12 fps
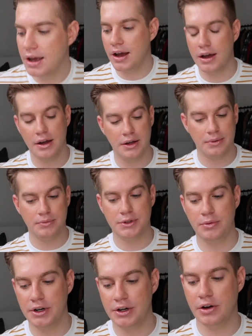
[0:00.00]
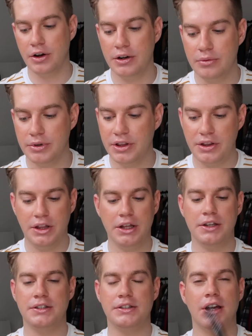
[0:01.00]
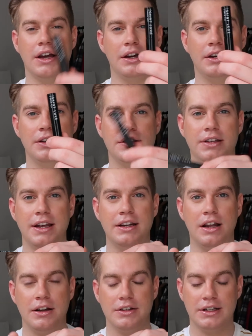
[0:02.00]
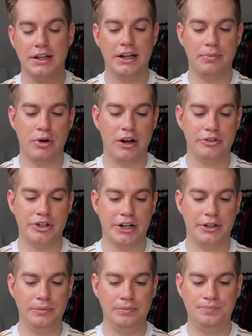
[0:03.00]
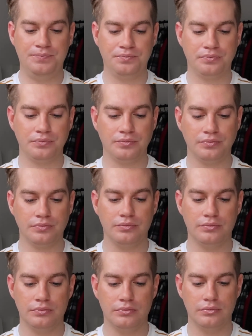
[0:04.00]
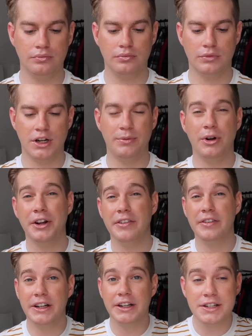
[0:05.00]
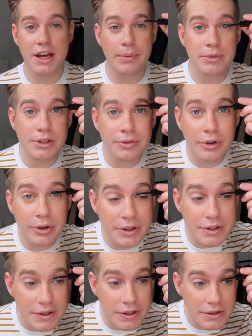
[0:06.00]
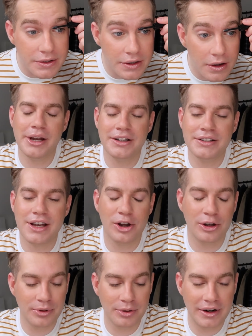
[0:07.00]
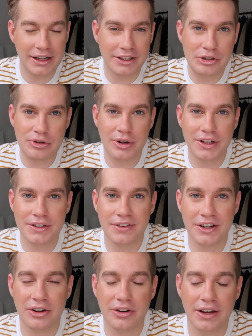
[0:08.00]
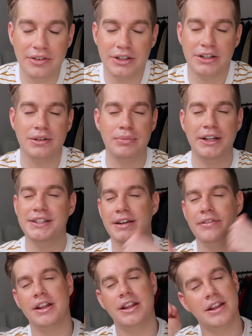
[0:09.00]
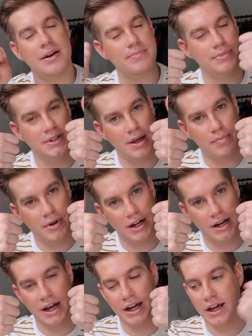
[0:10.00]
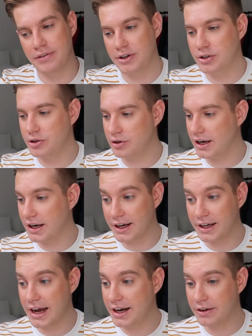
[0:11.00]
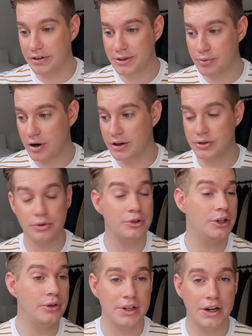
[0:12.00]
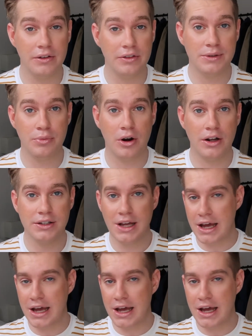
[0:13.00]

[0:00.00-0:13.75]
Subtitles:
So we're gonna go in with this St. Luxe Clear Brow Gel. I'm not even gonna attempt to focus this, but I hope you really enjoyed this video. If you did, please give a thumbs up and a like. If you do like any of these products or use any of these products,